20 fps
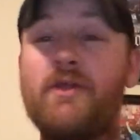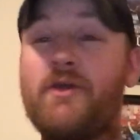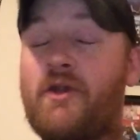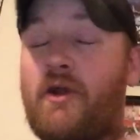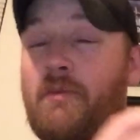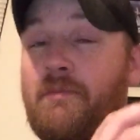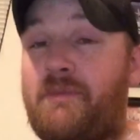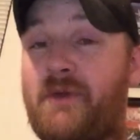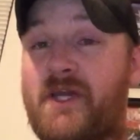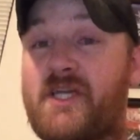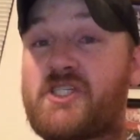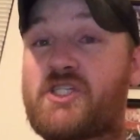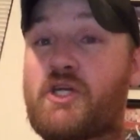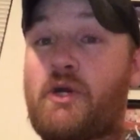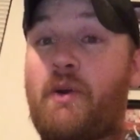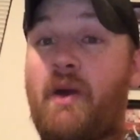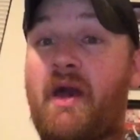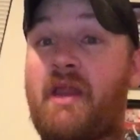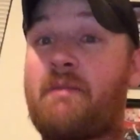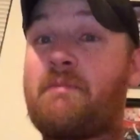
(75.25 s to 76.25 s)
You know, Big
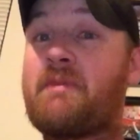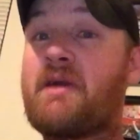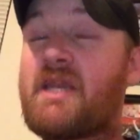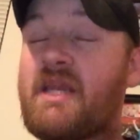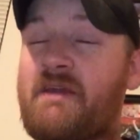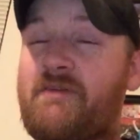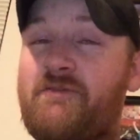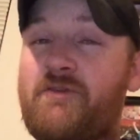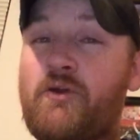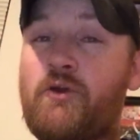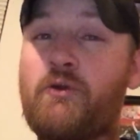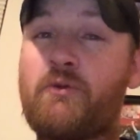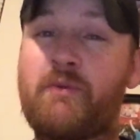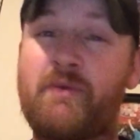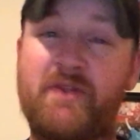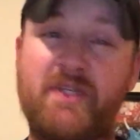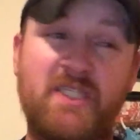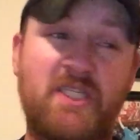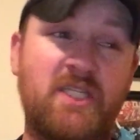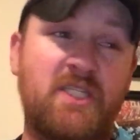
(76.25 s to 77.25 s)
Show had a mini feud
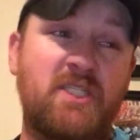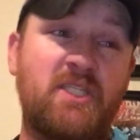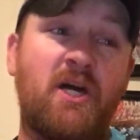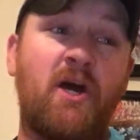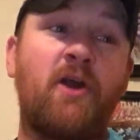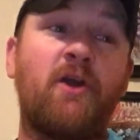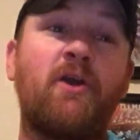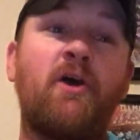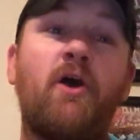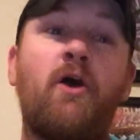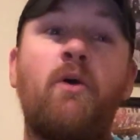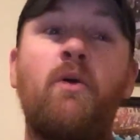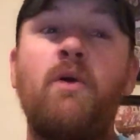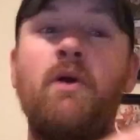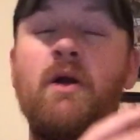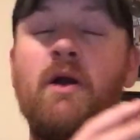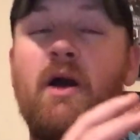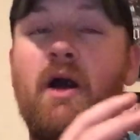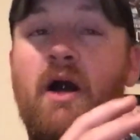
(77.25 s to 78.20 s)
with Cesaro.